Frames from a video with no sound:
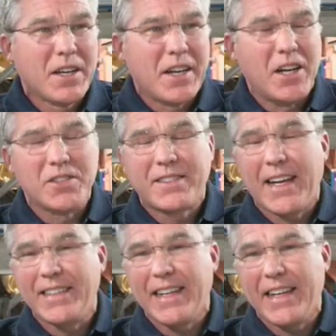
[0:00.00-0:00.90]
you know,
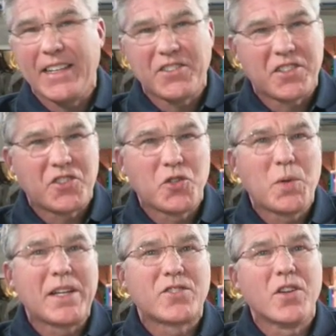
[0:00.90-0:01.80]
10 days to two
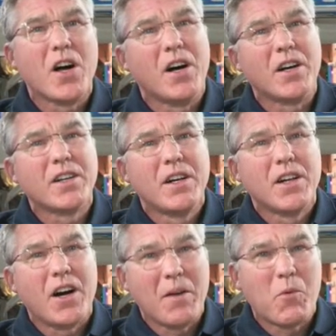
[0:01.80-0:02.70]
weeks long
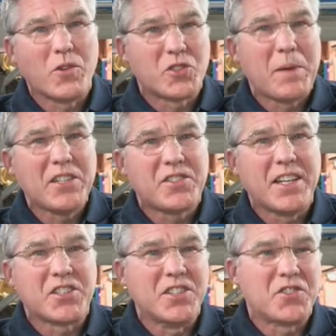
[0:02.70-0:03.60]
on board space
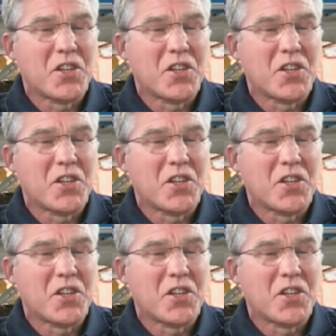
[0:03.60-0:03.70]
station.